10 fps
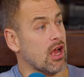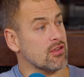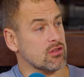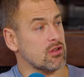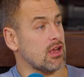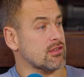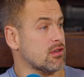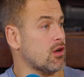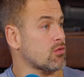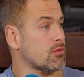as an as an
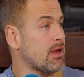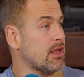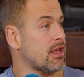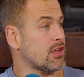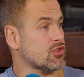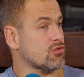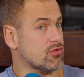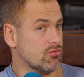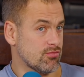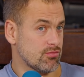older man now, yeah.
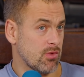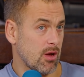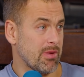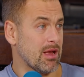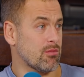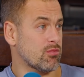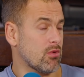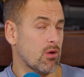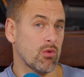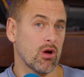do you? I bet it,
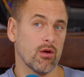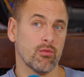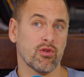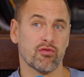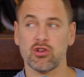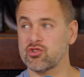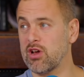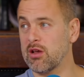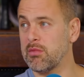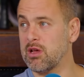well, it would have
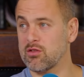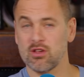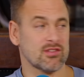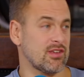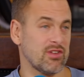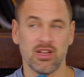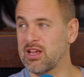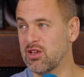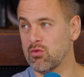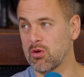frustrated me because at seventeen,
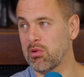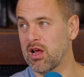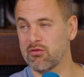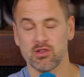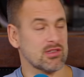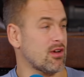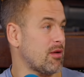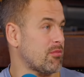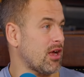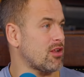eighteen, you want to you play every play. time. Oh,
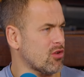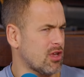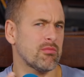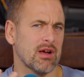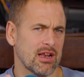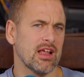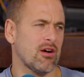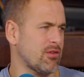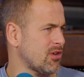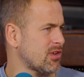yeah, but yeah. looking back
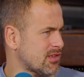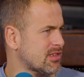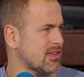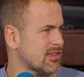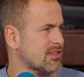now, you can see the